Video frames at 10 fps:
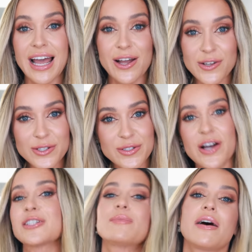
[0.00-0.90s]
I also
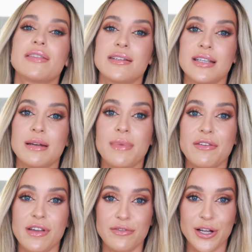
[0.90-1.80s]
talked about this in my
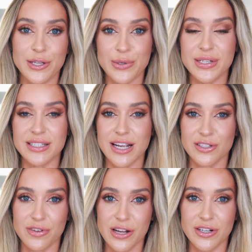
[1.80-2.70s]
favorite
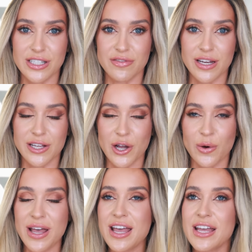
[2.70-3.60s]
unisex fragrance
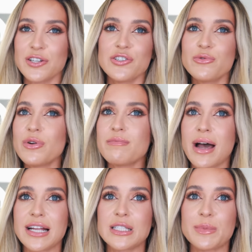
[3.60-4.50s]
video. Just
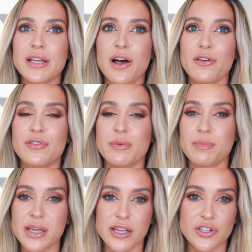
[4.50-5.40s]
reminds me of the
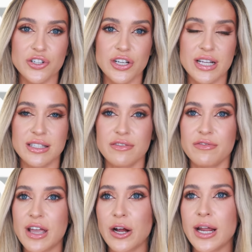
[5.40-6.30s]
beach. It's a
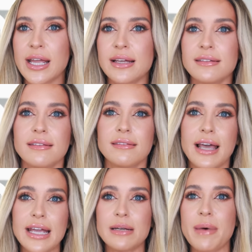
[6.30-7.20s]
very
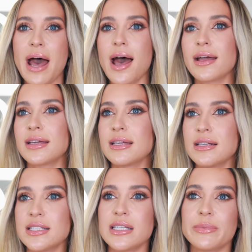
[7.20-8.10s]
laid back,
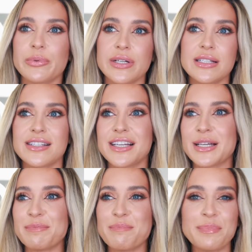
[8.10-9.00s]
easy
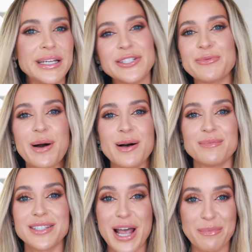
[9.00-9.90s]
breezy, beach
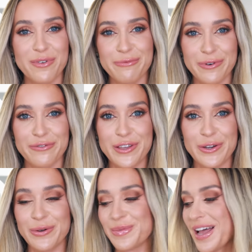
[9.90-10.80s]
bum type of
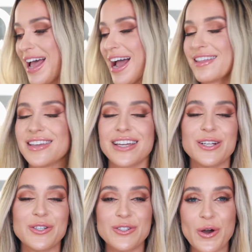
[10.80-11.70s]
perfume. I think it
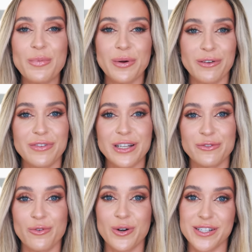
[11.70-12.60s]
is so perfect
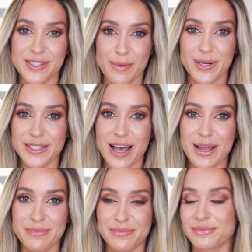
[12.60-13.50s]
for summertime.